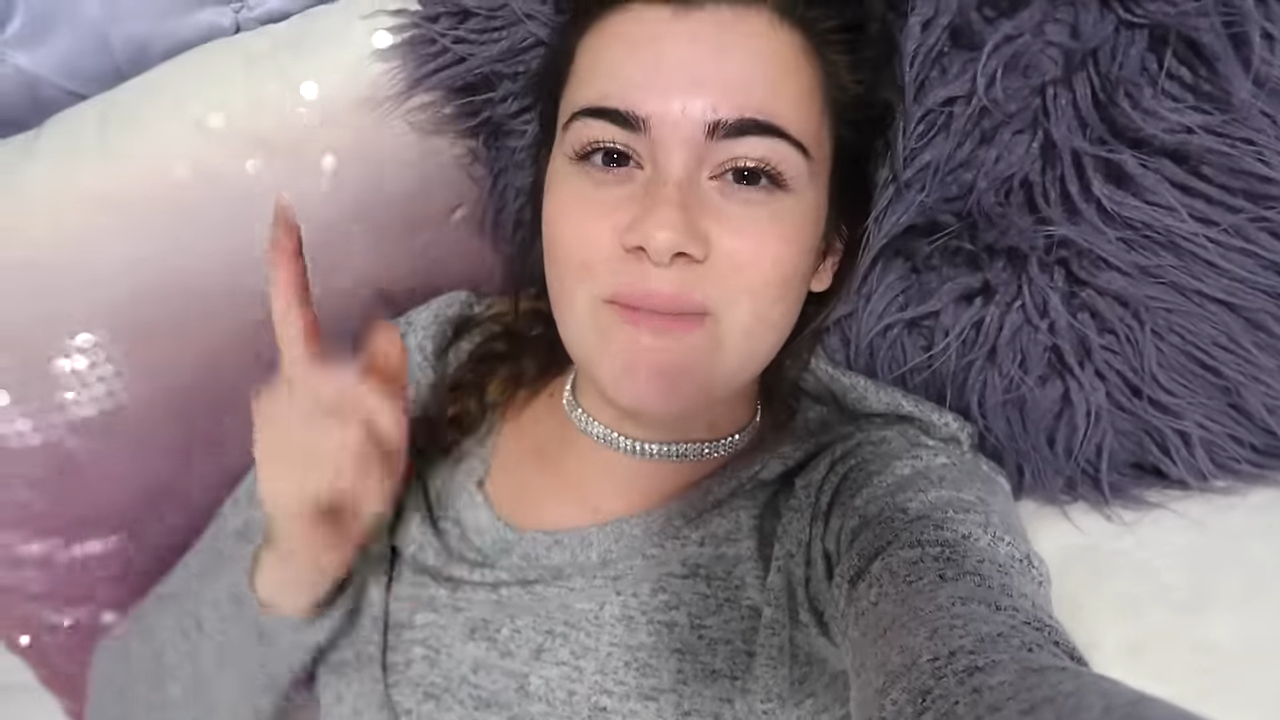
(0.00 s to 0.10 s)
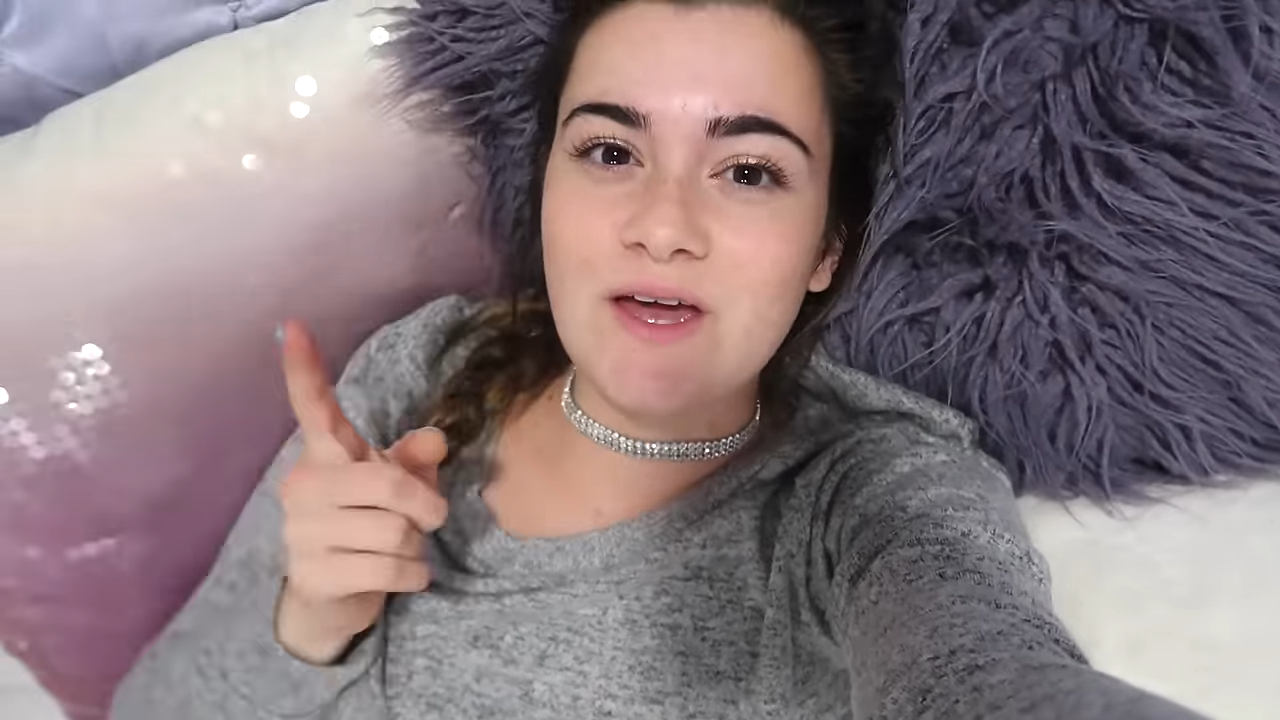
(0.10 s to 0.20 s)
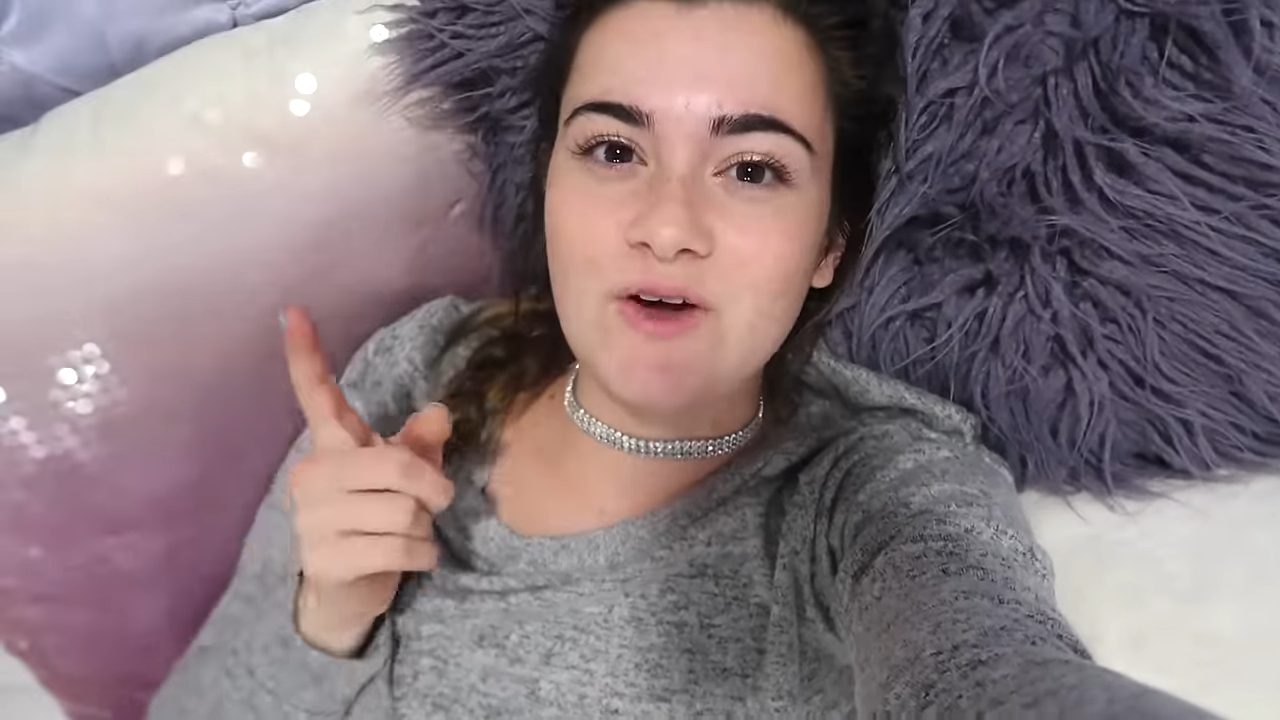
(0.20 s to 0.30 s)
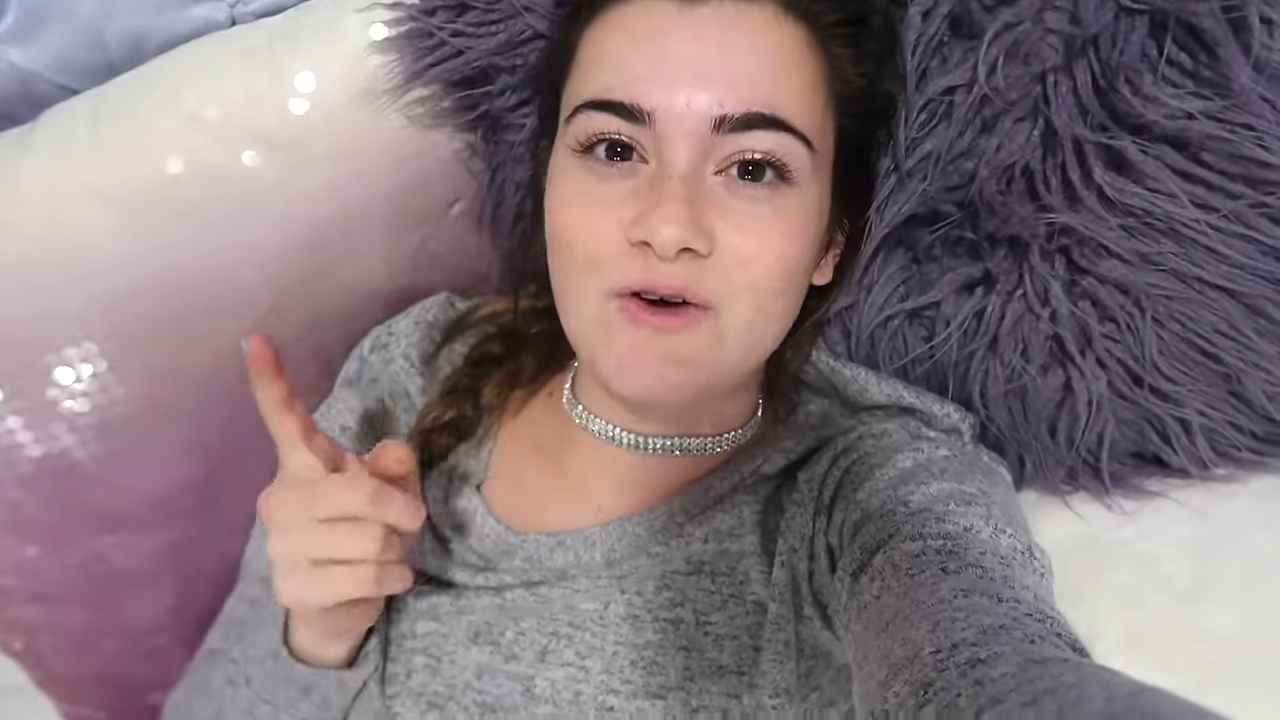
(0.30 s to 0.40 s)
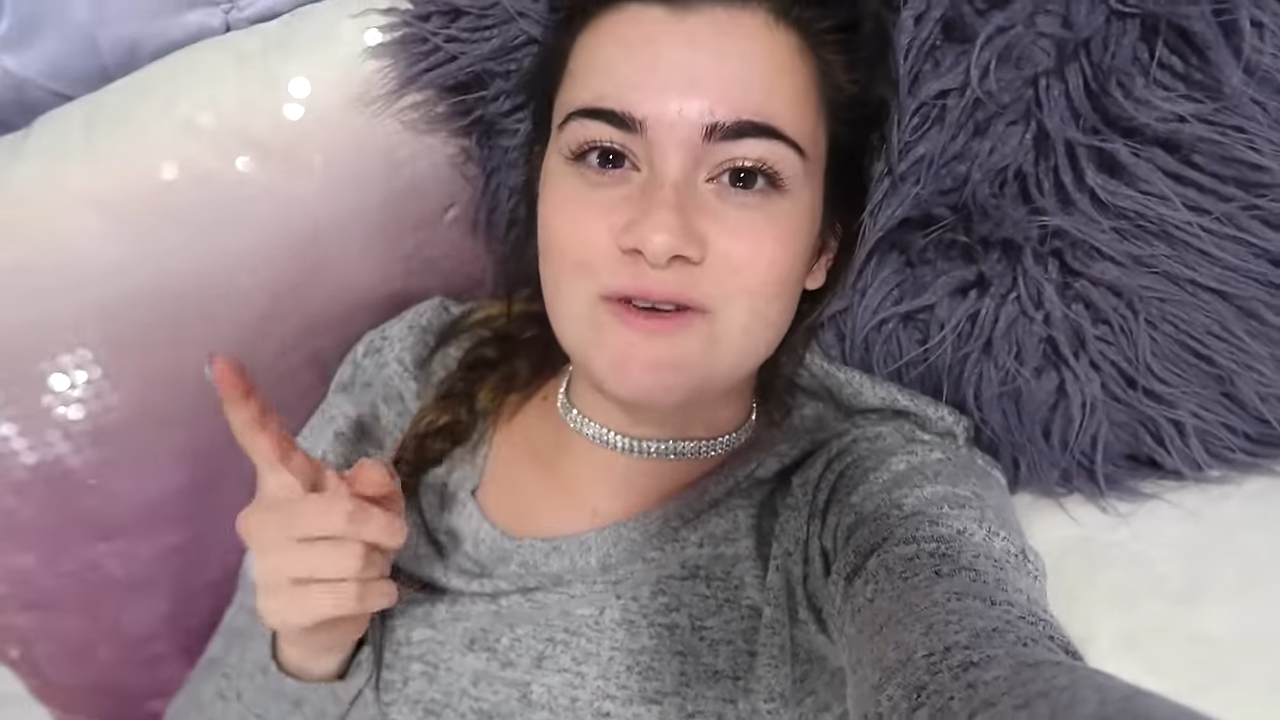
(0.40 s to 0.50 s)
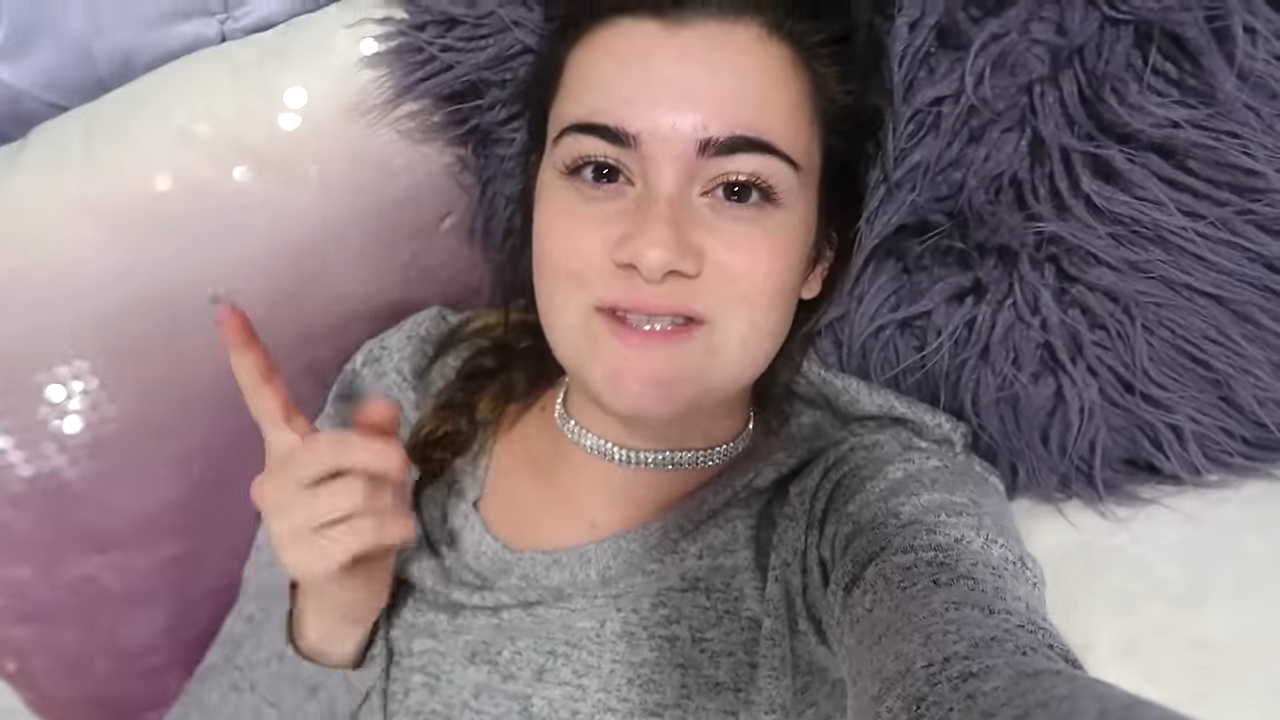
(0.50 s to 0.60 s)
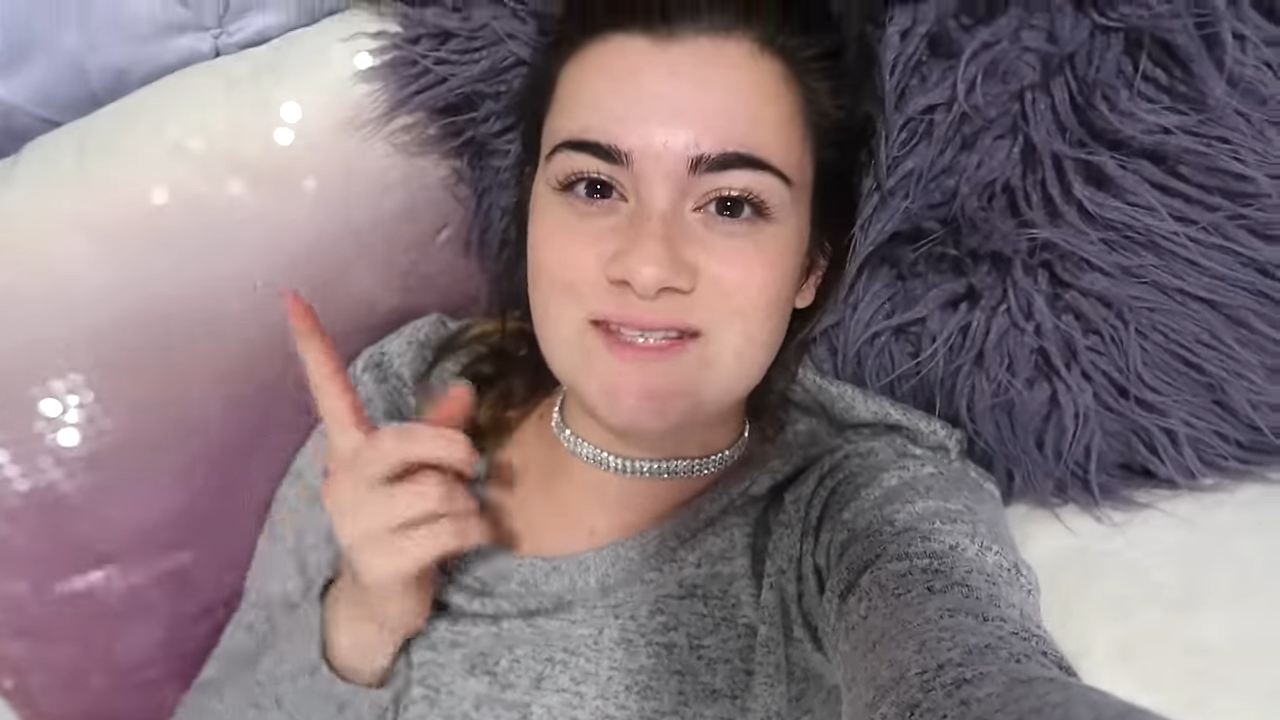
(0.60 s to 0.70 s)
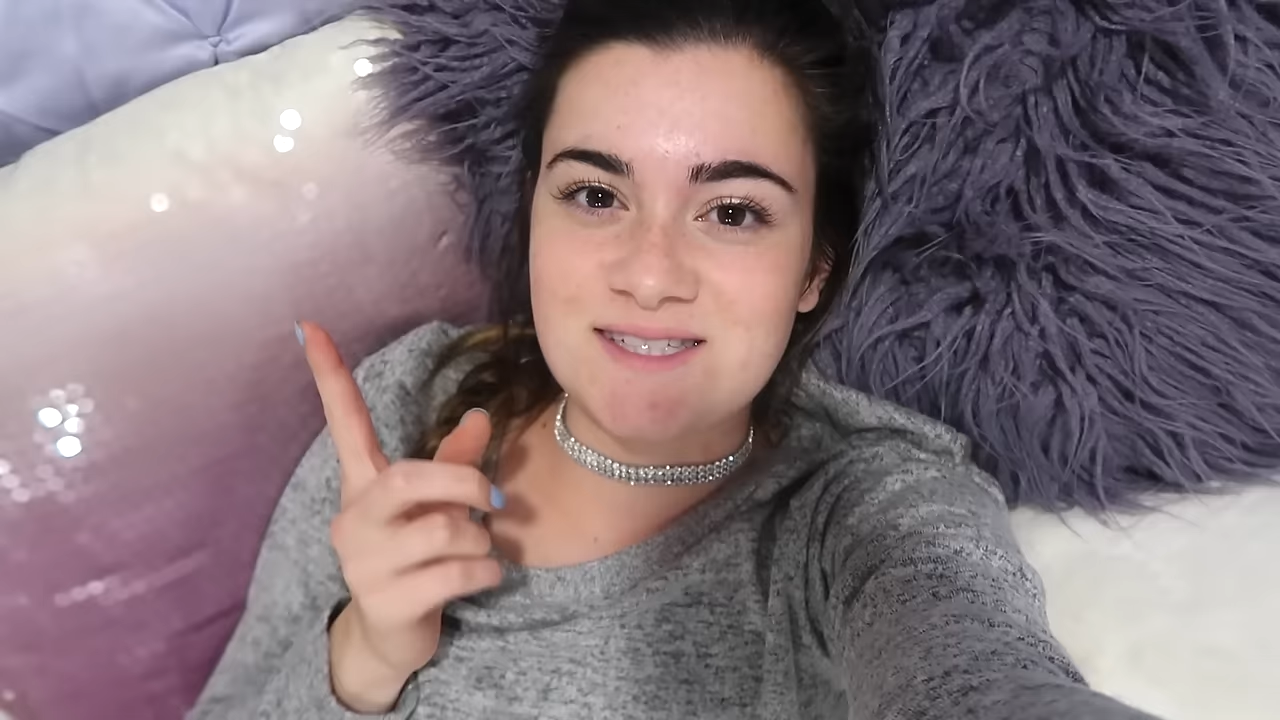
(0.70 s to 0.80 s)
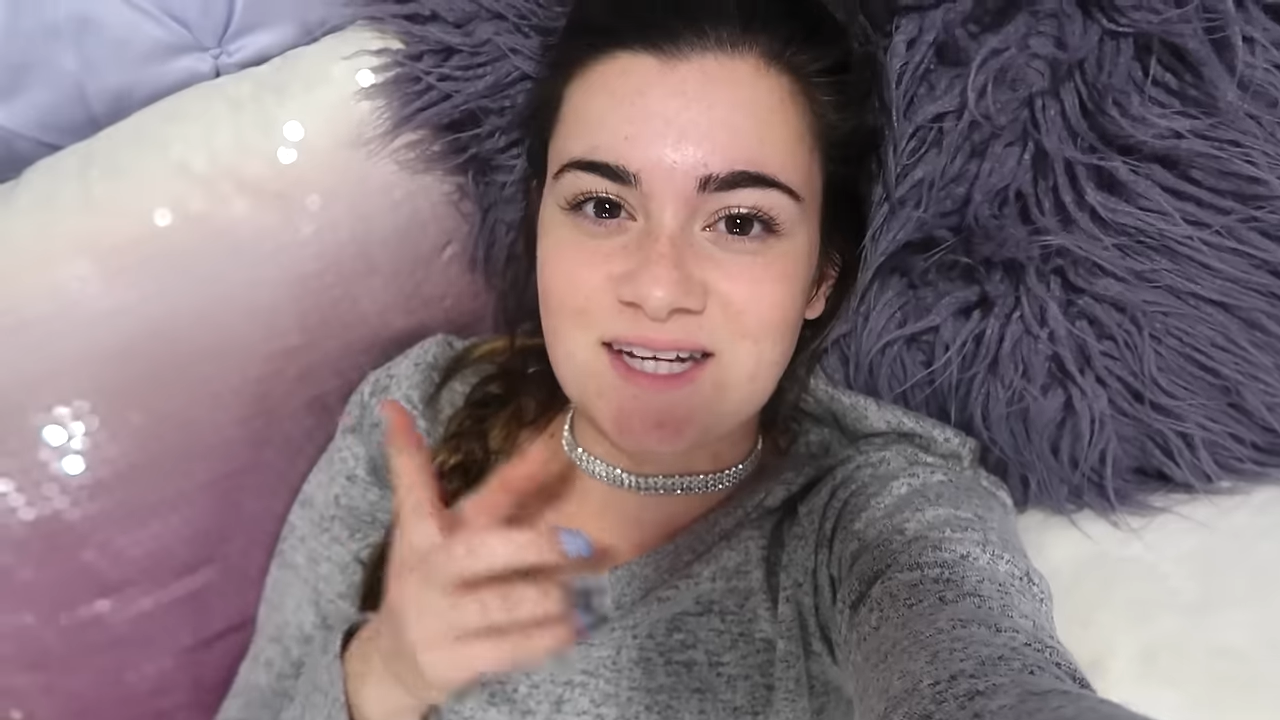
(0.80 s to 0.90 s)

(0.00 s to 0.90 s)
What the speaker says: big goals is